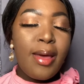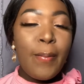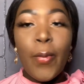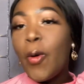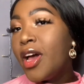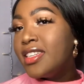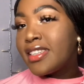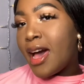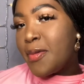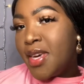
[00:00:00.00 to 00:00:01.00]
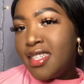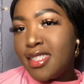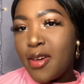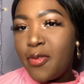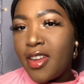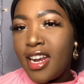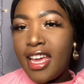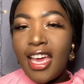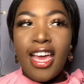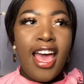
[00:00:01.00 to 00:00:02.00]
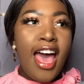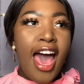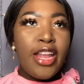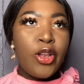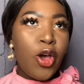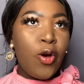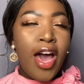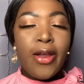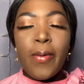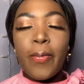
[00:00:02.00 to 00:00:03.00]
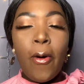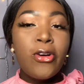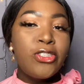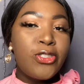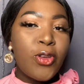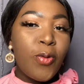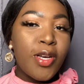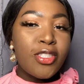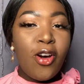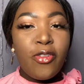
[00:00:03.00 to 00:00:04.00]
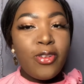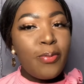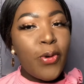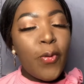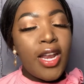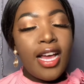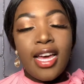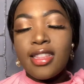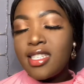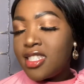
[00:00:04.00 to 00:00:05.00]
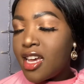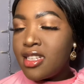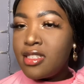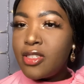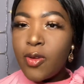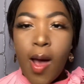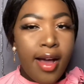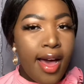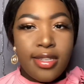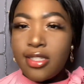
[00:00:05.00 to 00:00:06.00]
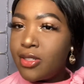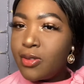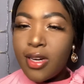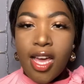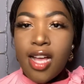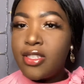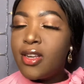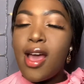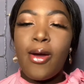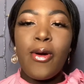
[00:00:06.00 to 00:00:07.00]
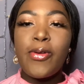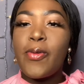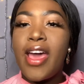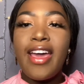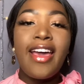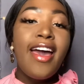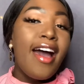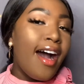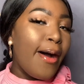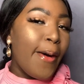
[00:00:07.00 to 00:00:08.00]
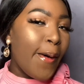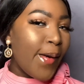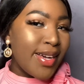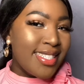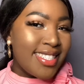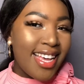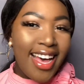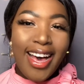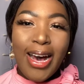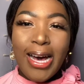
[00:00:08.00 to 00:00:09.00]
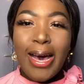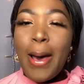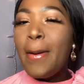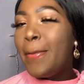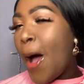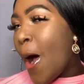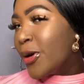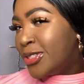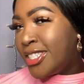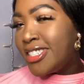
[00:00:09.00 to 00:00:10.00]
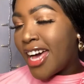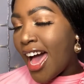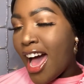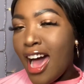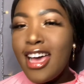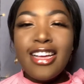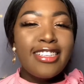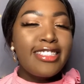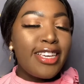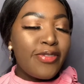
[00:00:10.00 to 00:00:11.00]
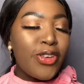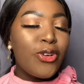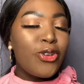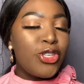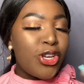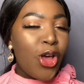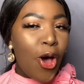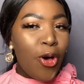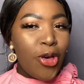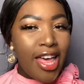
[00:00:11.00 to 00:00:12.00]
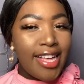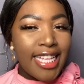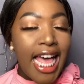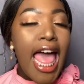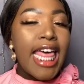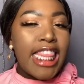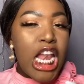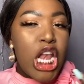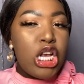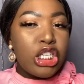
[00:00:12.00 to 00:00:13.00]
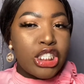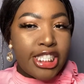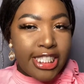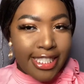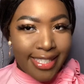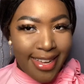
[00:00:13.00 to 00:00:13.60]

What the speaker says: more is coming, definitely. I know I don't post so much often, but when I get the chance, you know, I got you like all the way. I'll always post, give you, you know, the looks.